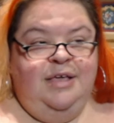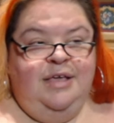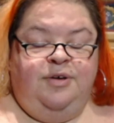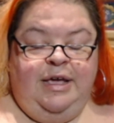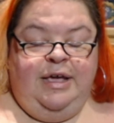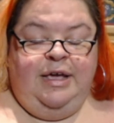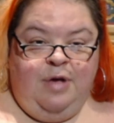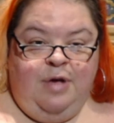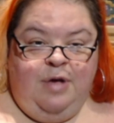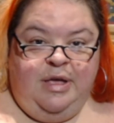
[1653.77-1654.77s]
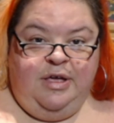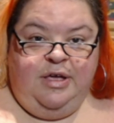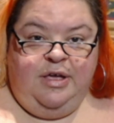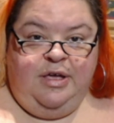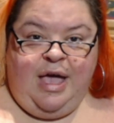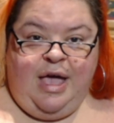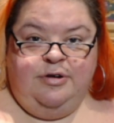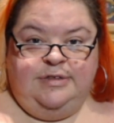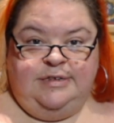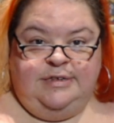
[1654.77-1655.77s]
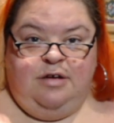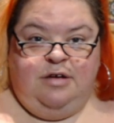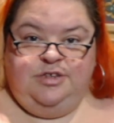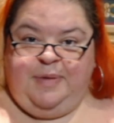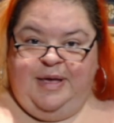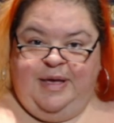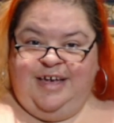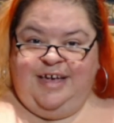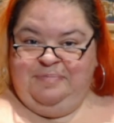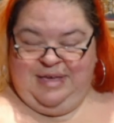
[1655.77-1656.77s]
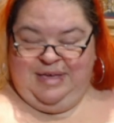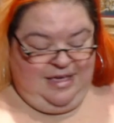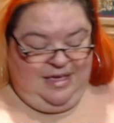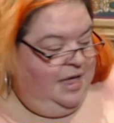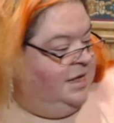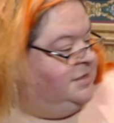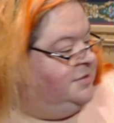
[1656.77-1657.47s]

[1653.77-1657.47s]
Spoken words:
So I can write my own patterns now just by typing. It's